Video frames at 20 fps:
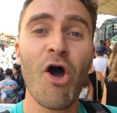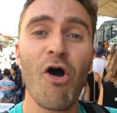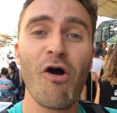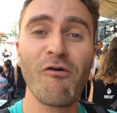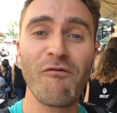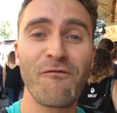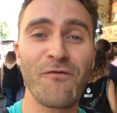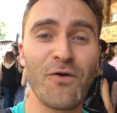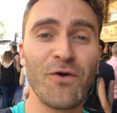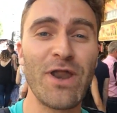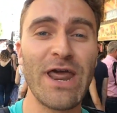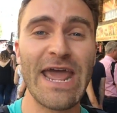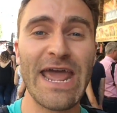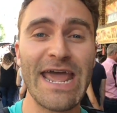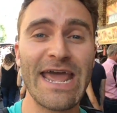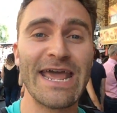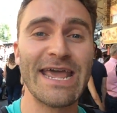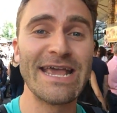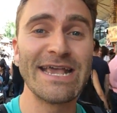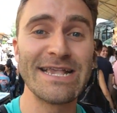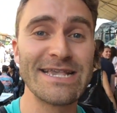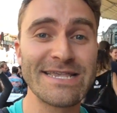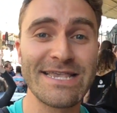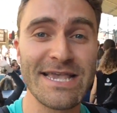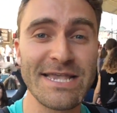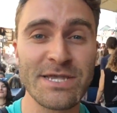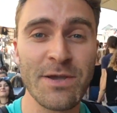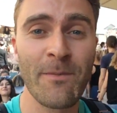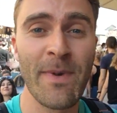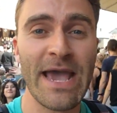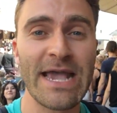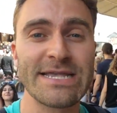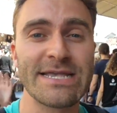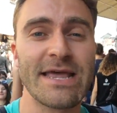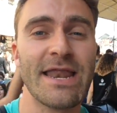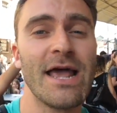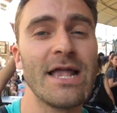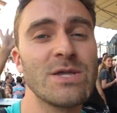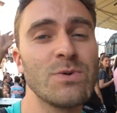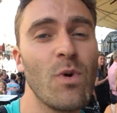of food here is amazing,
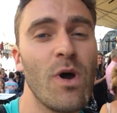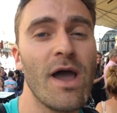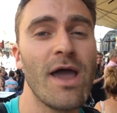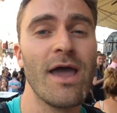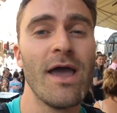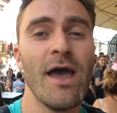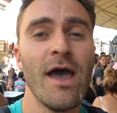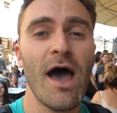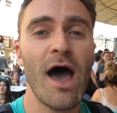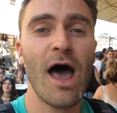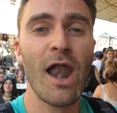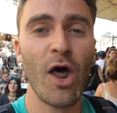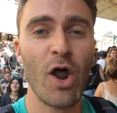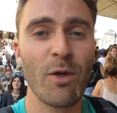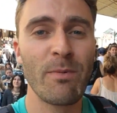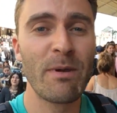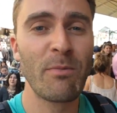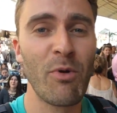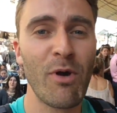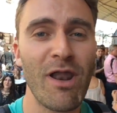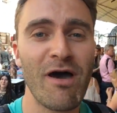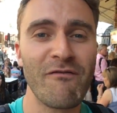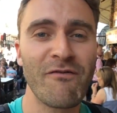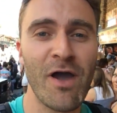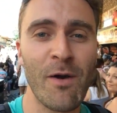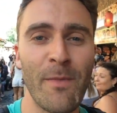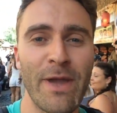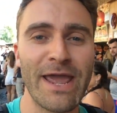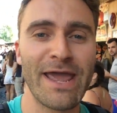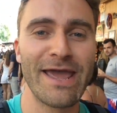and that's why a lot of people love coming